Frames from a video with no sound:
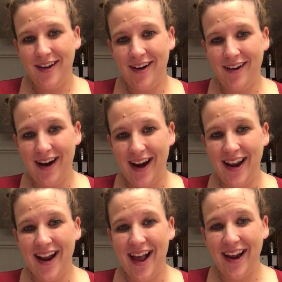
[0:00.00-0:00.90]
All right,
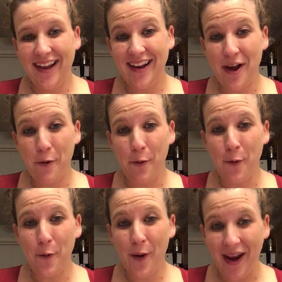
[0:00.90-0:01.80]
and I cannot
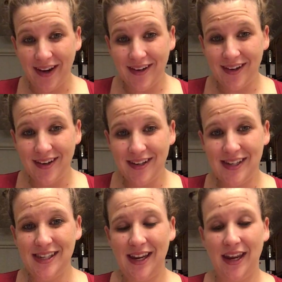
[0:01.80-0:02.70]
wait to
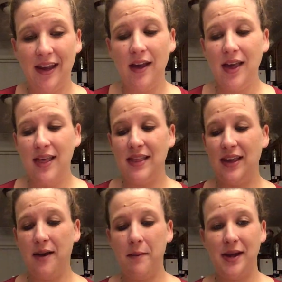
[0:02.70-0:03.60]
see
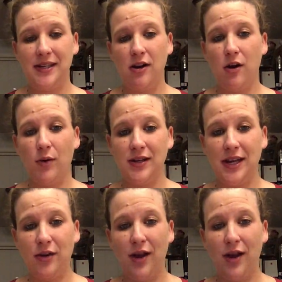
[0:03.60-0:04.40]
the amazing artworks that you